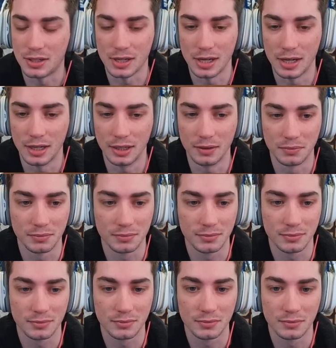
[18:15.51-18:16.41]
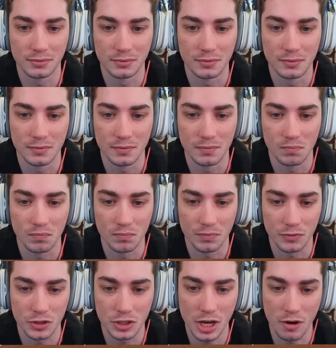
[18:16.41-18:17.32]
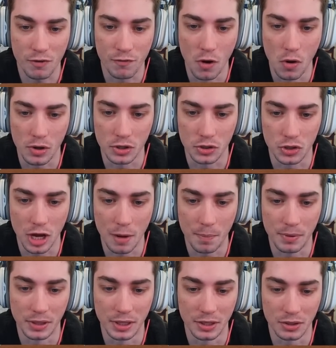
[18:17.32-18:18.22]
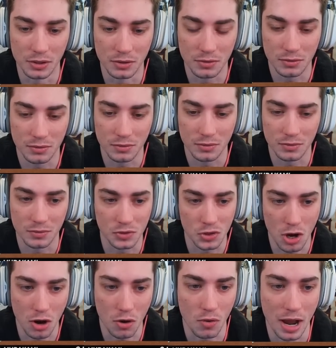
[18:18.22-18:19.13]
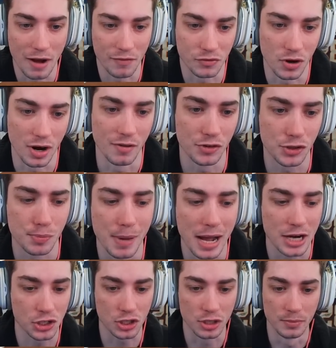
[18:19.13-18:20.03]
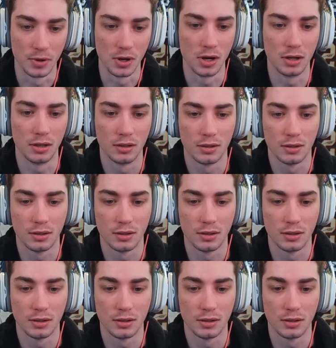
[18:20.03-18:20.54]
gotta focus up and then talk after I've smashed the ball.